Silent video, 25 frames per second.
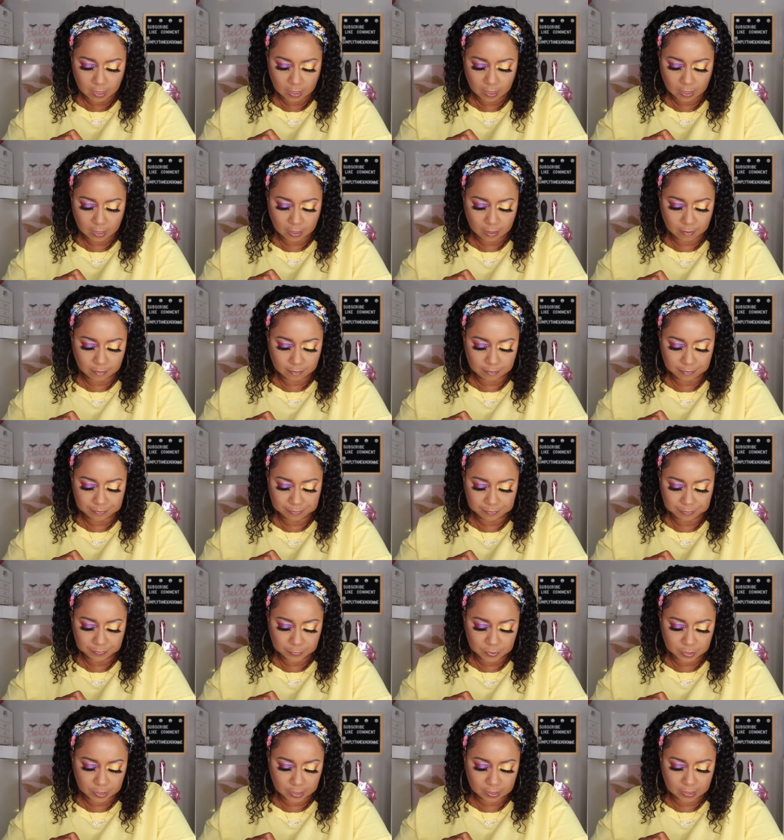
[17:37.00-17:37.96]
Yeah,
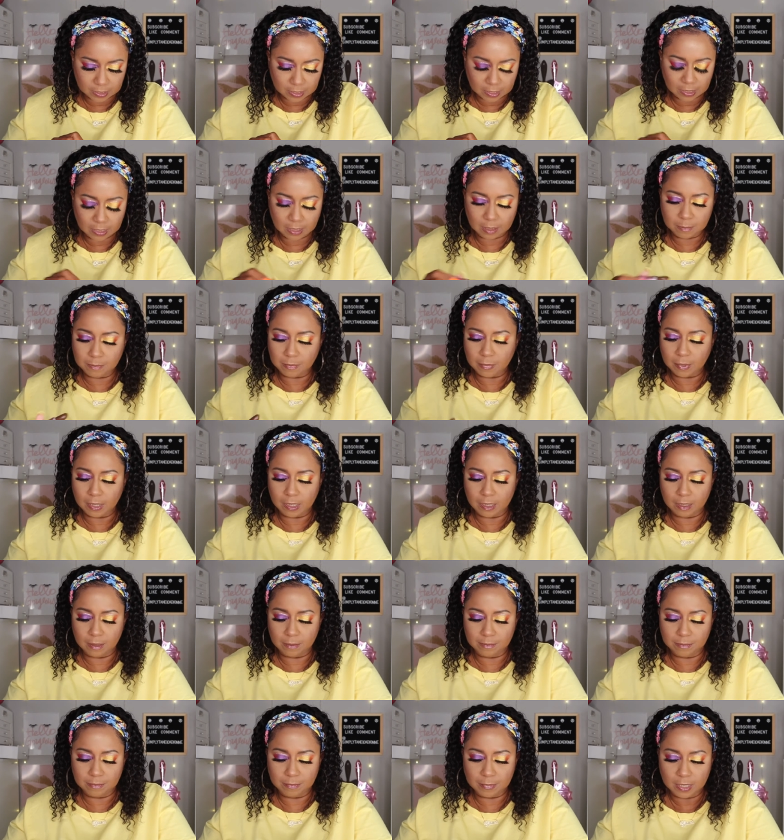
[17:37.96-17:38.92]
just a lip
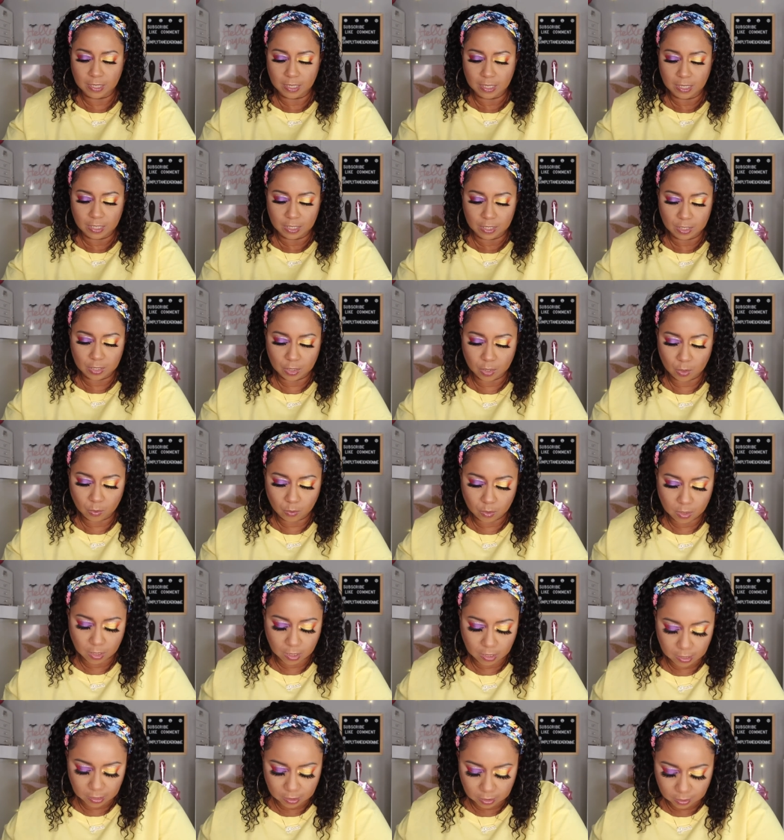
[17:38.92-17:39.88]
balm. No
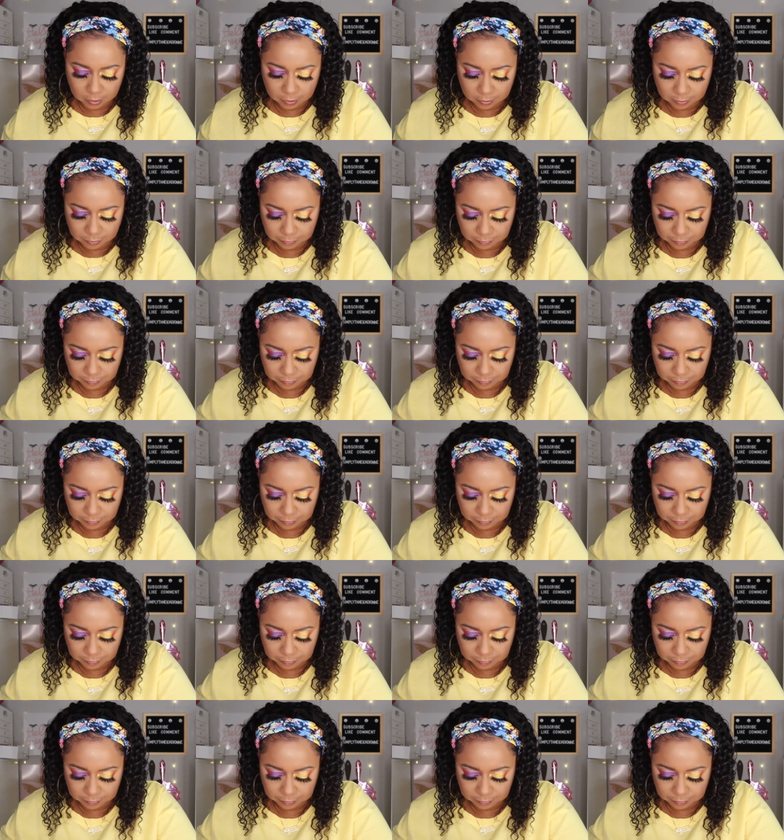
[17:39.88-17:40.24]
color.